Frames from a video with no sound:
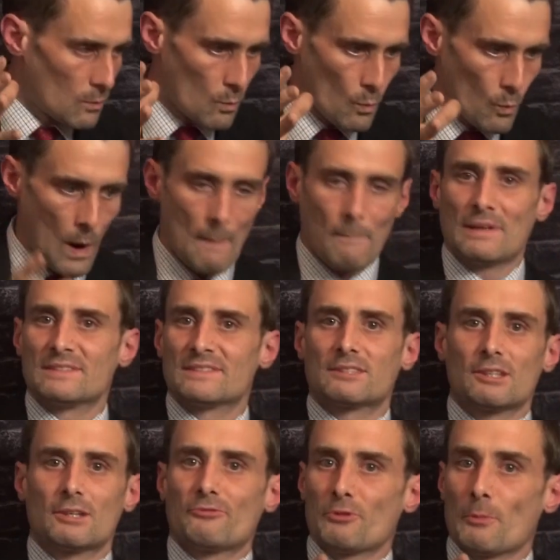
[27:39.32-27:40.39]

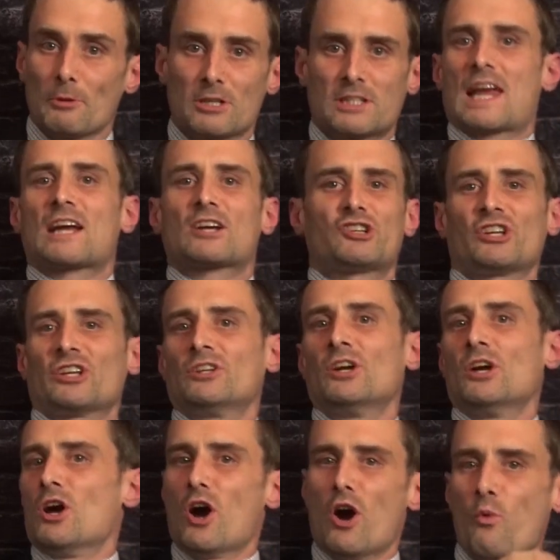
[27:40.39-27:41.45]
weapons for protection
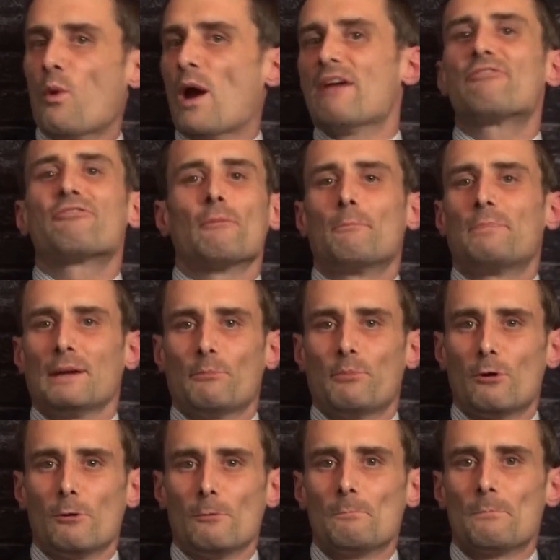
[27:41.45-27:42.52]
away from
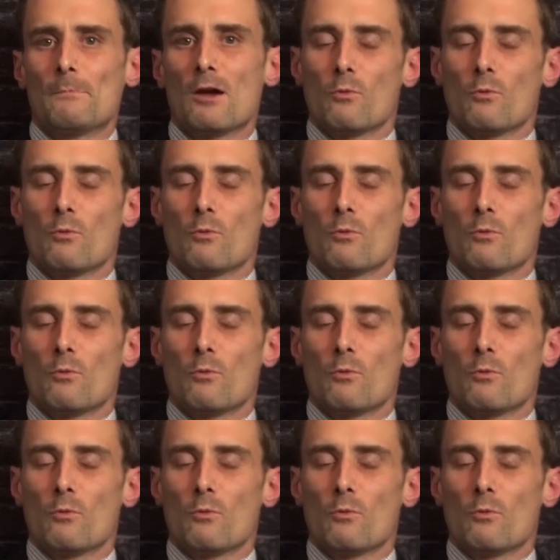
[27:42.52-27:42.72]
people.